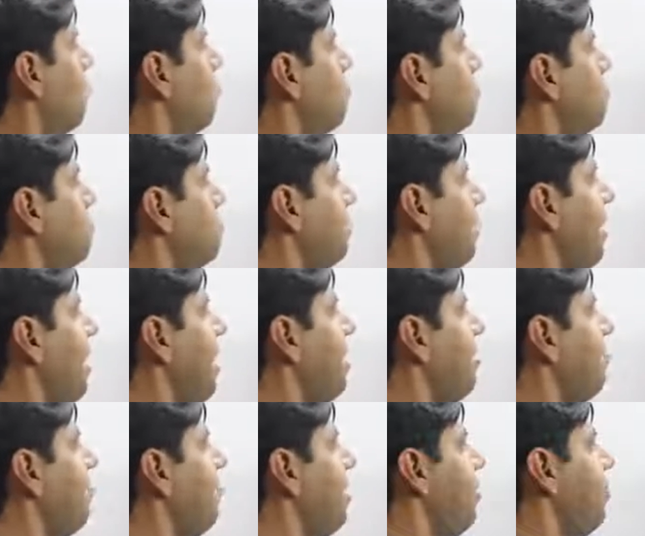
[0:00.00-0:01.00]
To
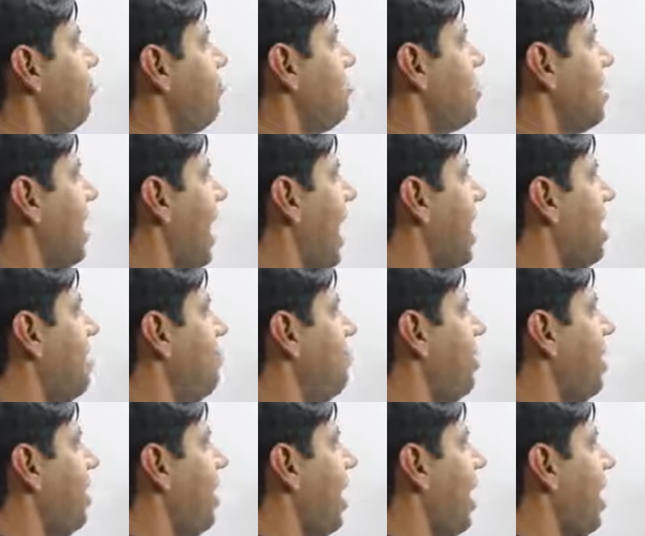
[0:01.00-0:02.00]
speak, we use
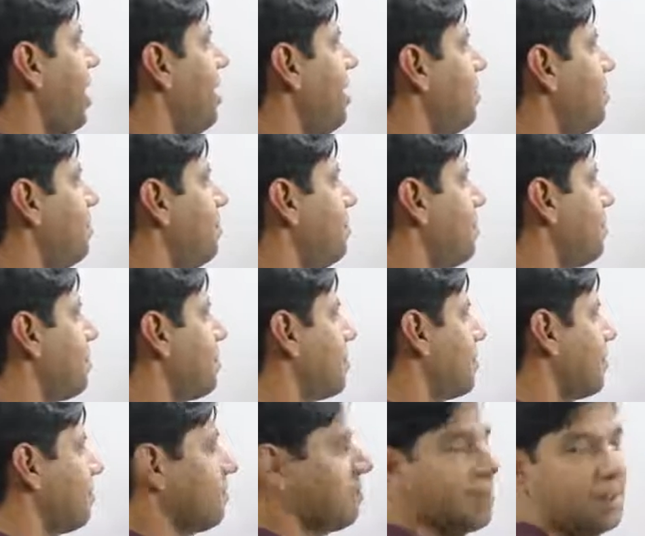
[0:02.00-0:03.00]
NPR.
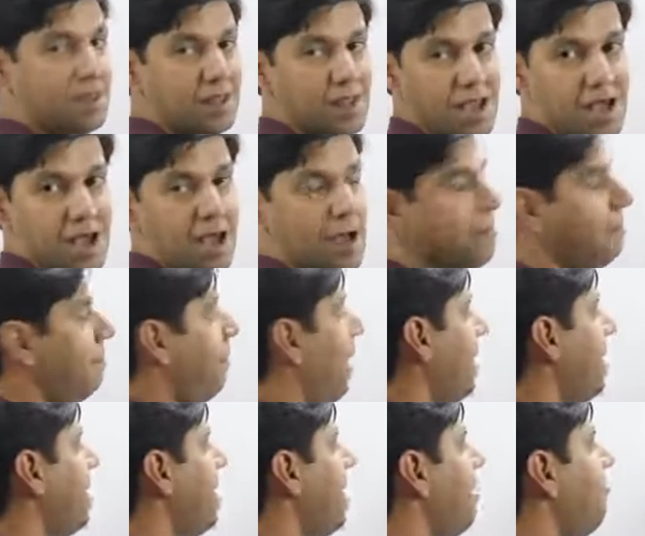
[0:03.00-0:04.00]

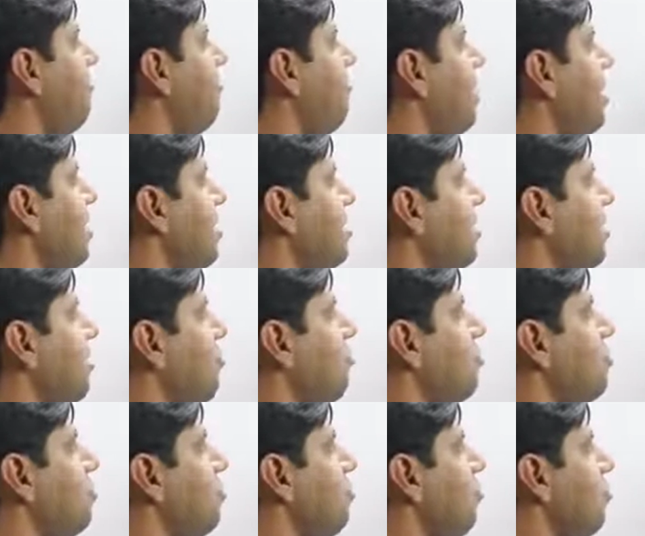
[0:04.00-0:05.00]
By definition,
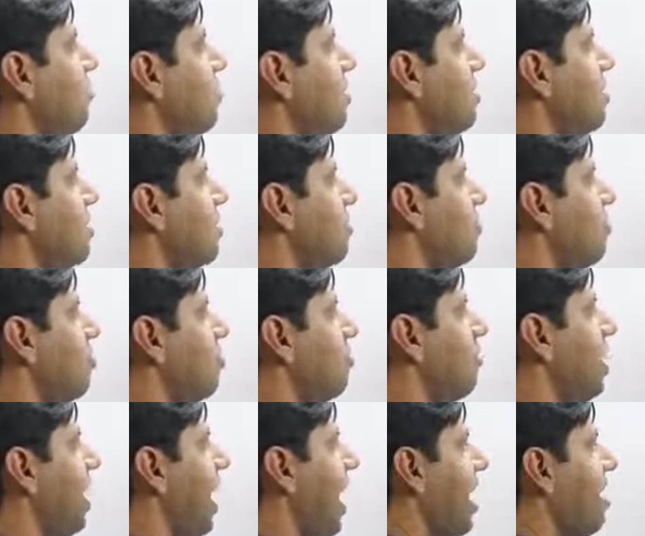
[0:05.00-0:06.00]
you should know this is going
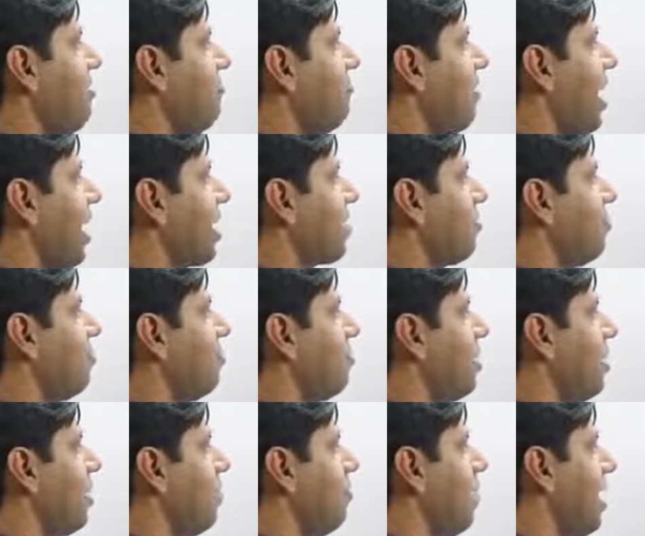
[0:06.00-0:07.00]
to be n
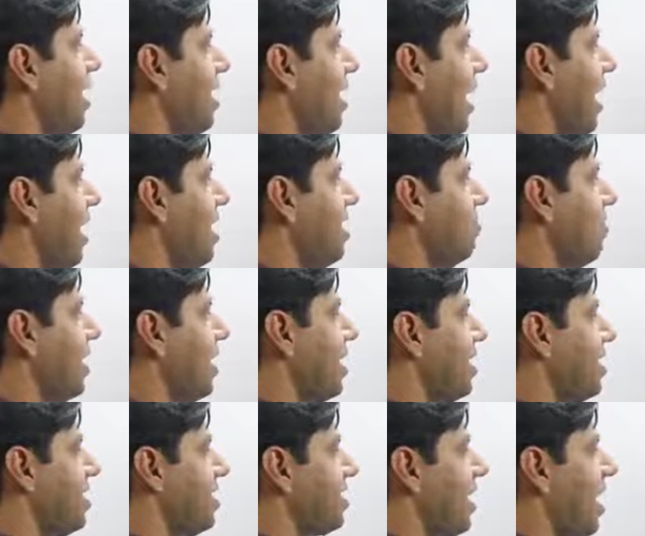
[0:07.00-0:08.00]
factorial by n
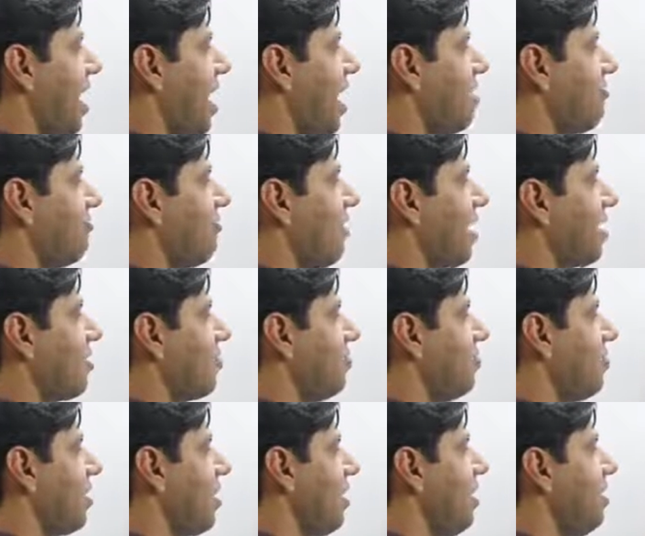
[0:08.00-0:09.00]
minus r
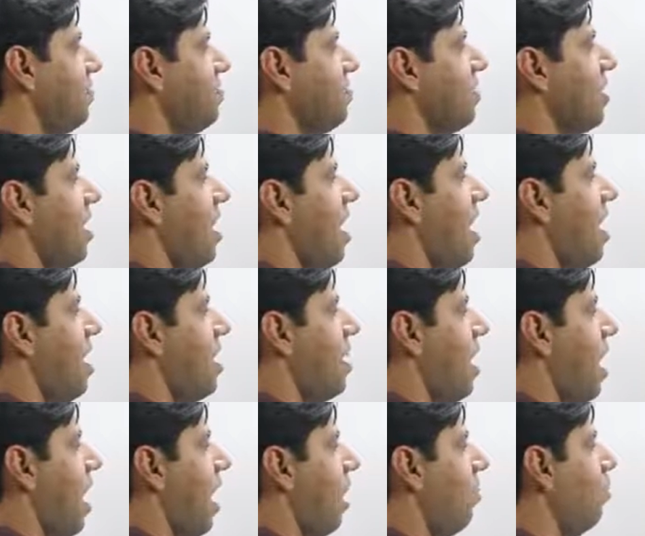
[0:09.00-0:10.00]
factorial.
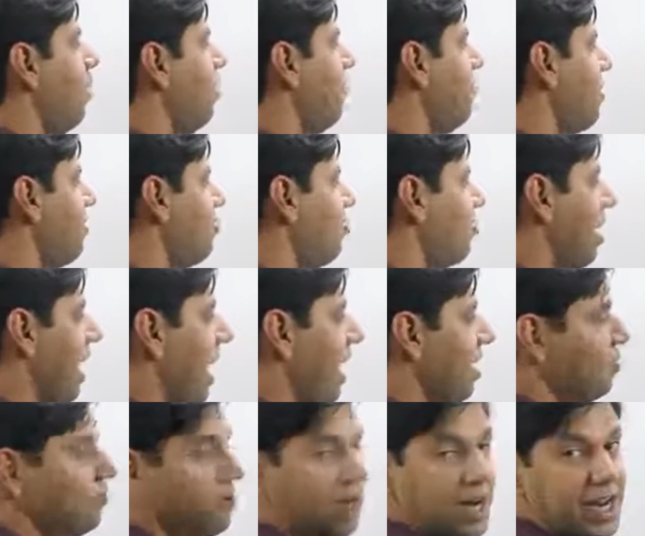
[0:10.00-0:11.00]
However, to
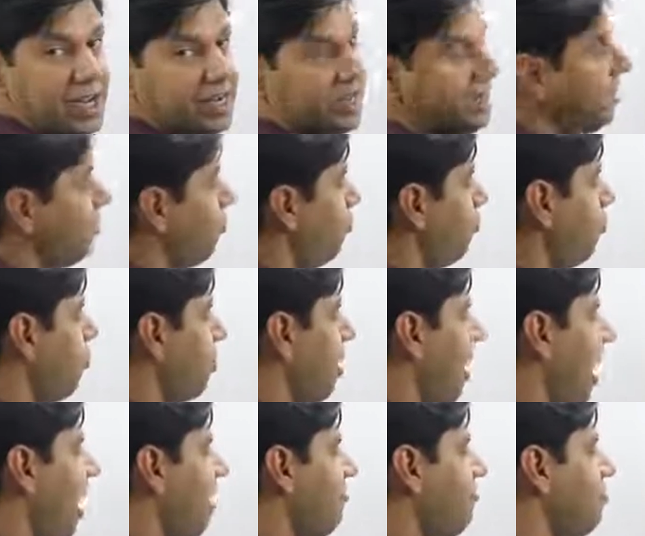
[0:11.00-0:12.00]
calculate it, you would
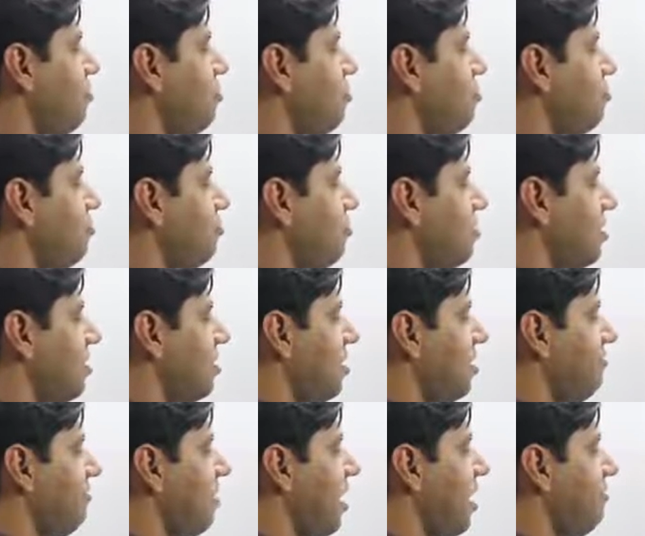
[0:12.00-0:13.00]
have to use
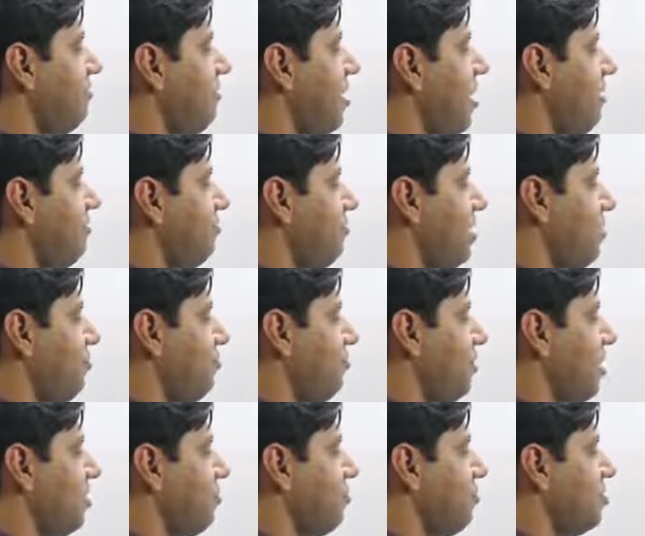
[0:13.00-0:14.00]
the way we have been
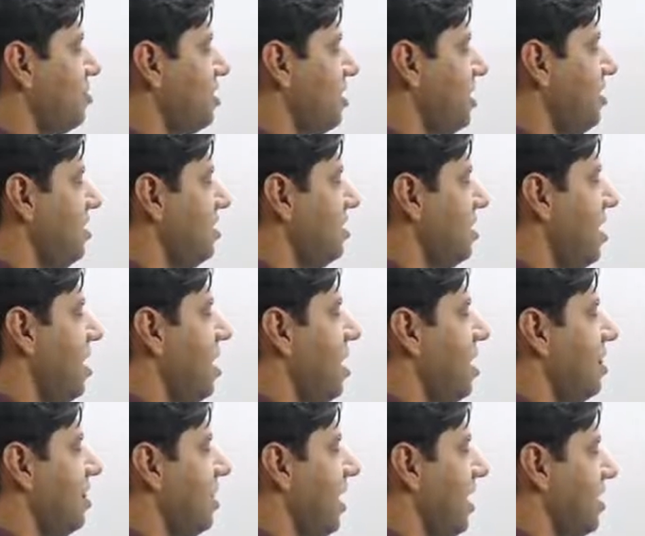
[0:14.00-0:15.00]
doing questions,
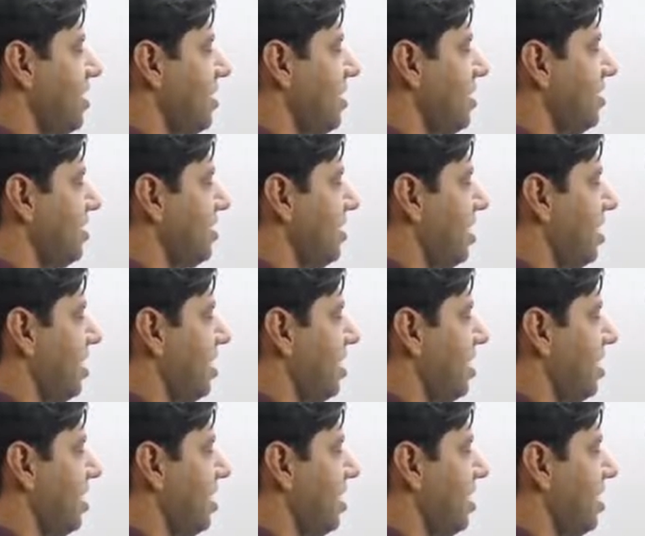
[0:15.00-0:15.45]
that is